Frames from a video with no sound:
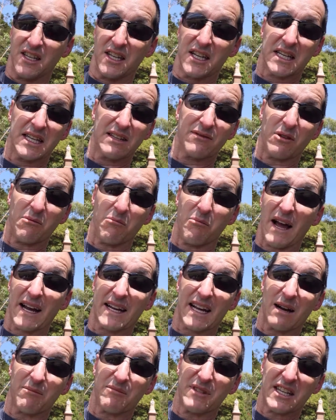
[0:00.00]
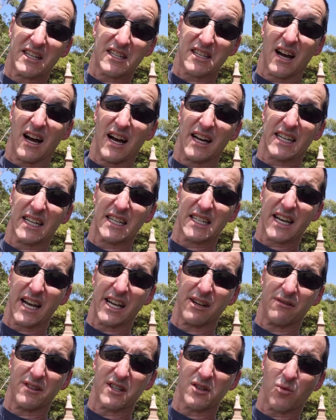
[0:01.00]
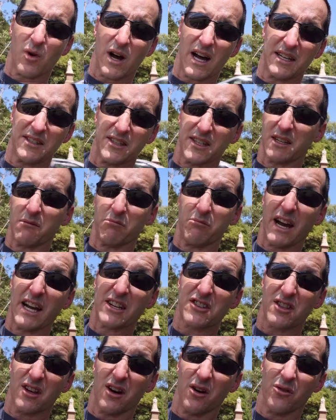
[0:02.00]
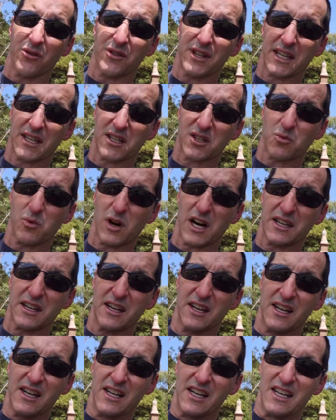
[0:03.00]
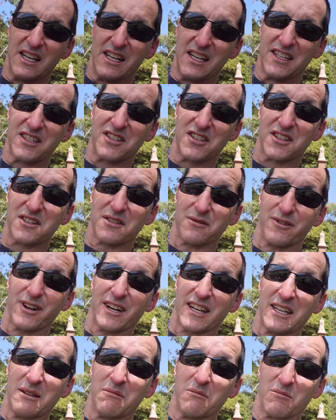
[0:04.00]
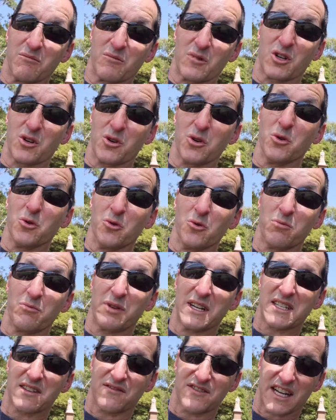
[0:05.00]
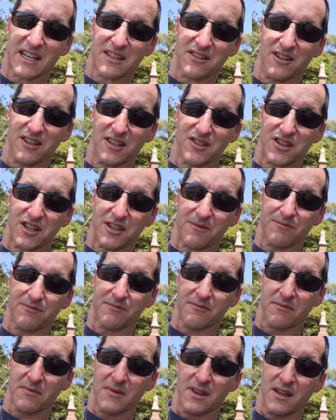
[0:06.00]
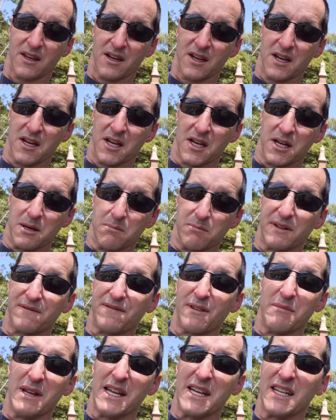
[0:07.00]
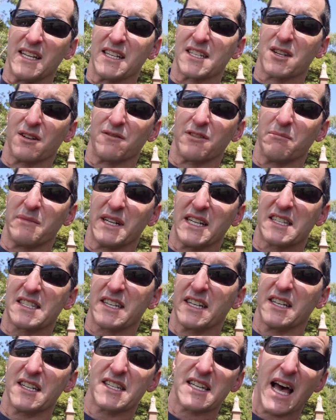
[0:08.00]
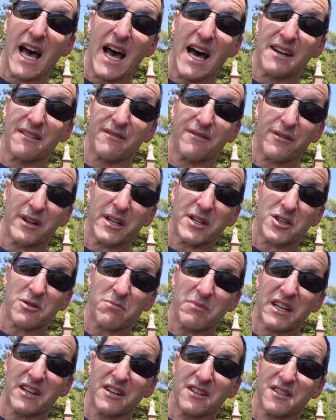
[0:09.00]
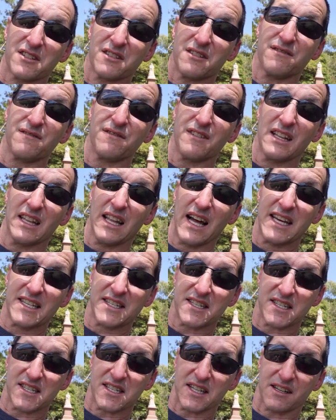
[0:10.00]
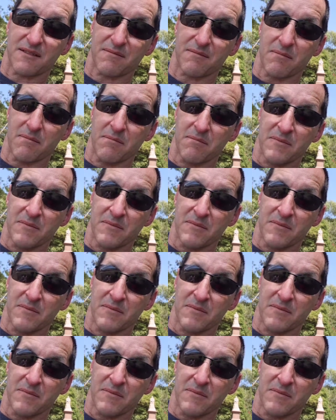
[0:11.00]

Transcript: You can even back up the entire container as one. You can patch the whole thing as one. It's just a really cool piece of technology. But for many, it's often been seen as out of reach because of licensing.